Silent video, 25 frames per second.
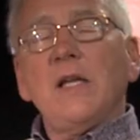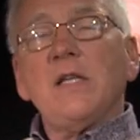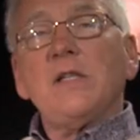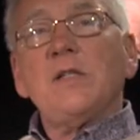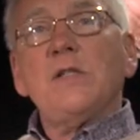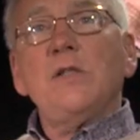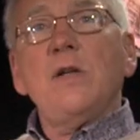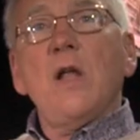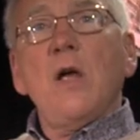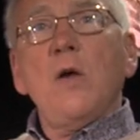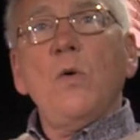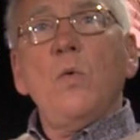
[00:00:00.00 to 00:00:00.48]

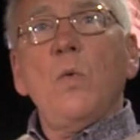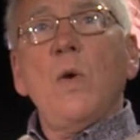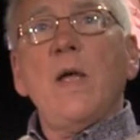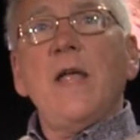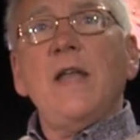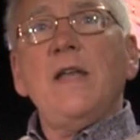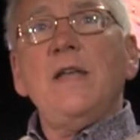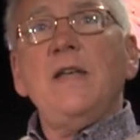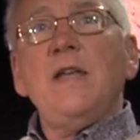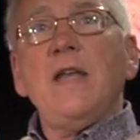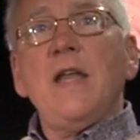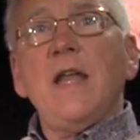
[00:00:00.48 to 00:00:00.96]
it's nowhere
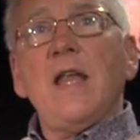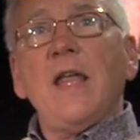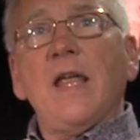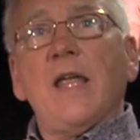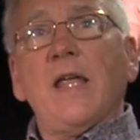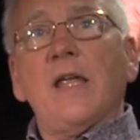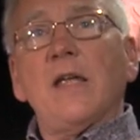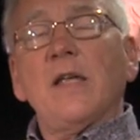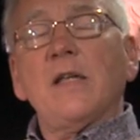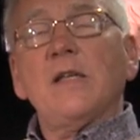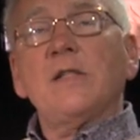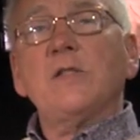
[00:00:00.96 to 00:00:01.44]

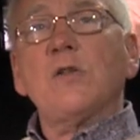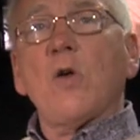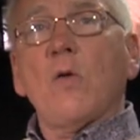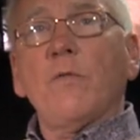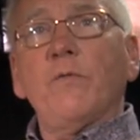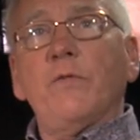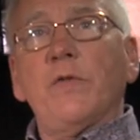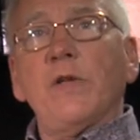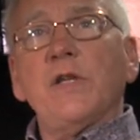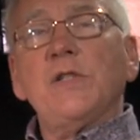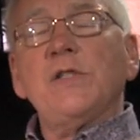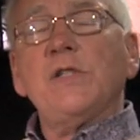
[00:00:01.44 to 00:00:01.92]
near as
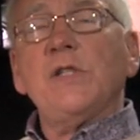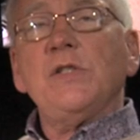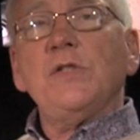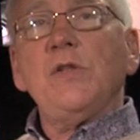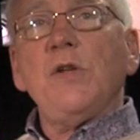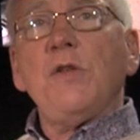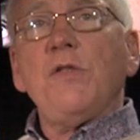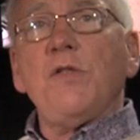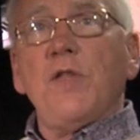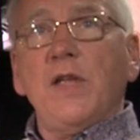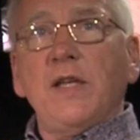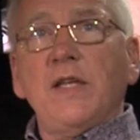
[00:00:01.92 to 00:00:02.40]
obvious as
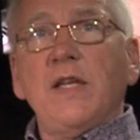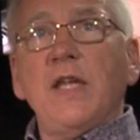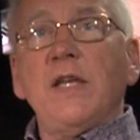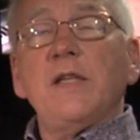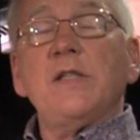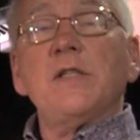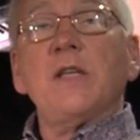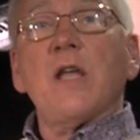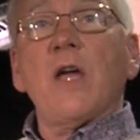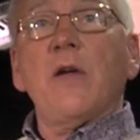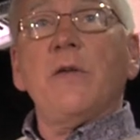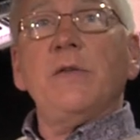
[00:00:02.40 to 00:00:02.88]
you think
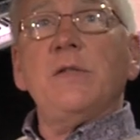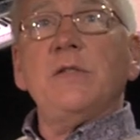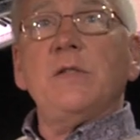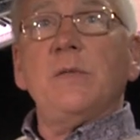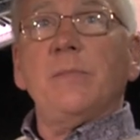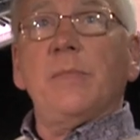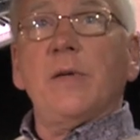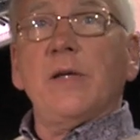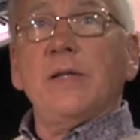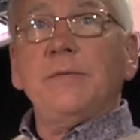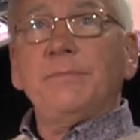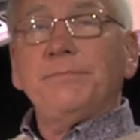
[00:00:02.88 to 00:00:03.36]
it's going to
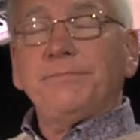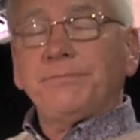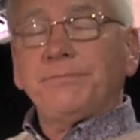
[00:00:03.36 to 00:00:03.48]
be.